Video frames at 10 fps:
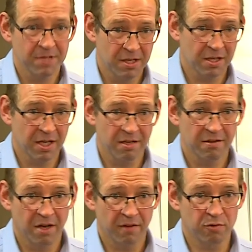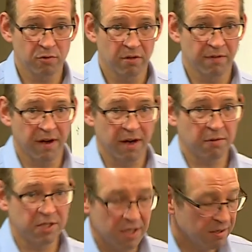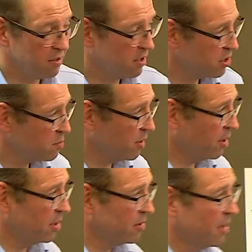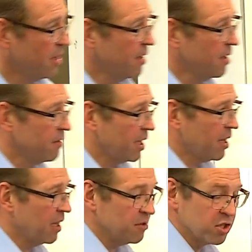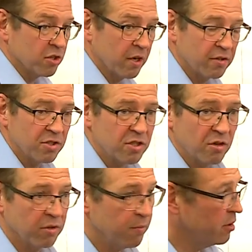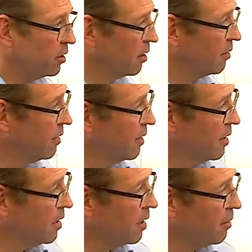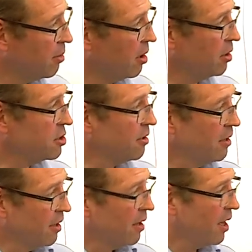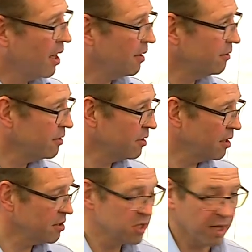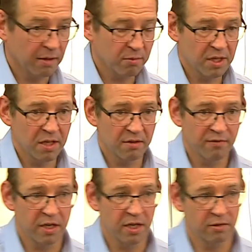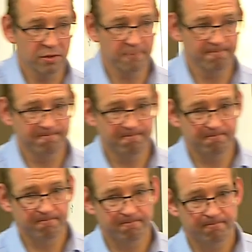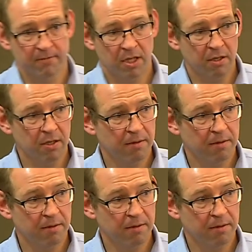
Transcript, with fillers: Okay, after all of their equity had expired, they cleared the site, sold the building uh, plot, and uh, settled with the other freeholder. What caused